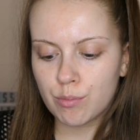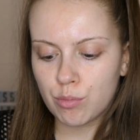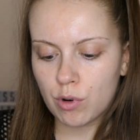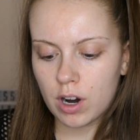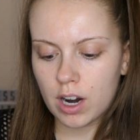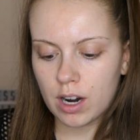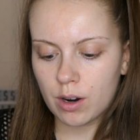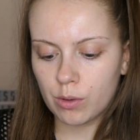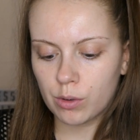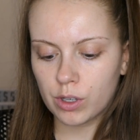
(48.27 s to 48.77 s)

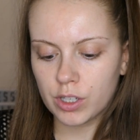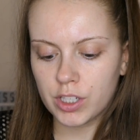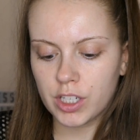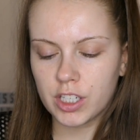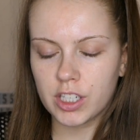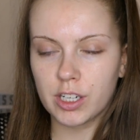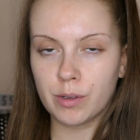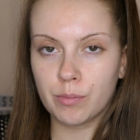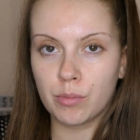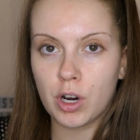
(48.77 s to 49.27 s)
brow
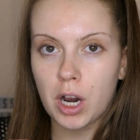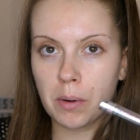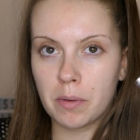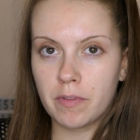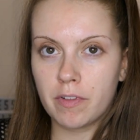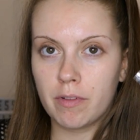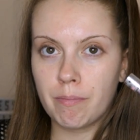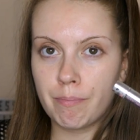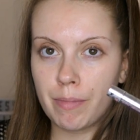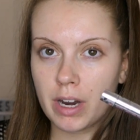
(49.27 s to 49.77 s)
conditioning primer
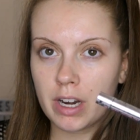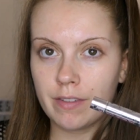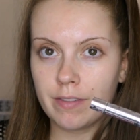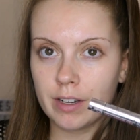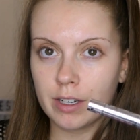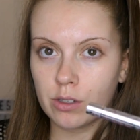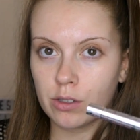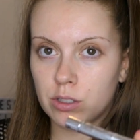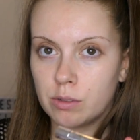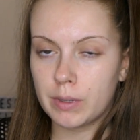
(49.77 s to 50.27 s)
from
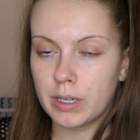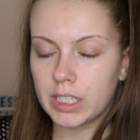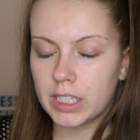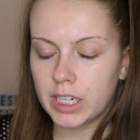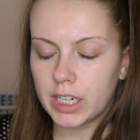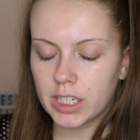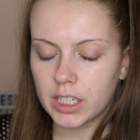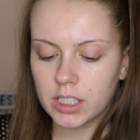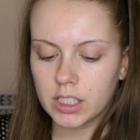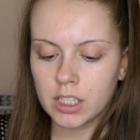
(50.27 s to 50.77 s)
Benefit
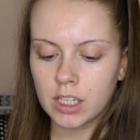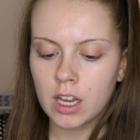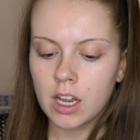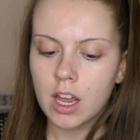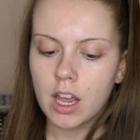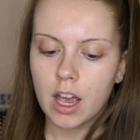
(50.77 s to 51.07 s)
Cosmetics.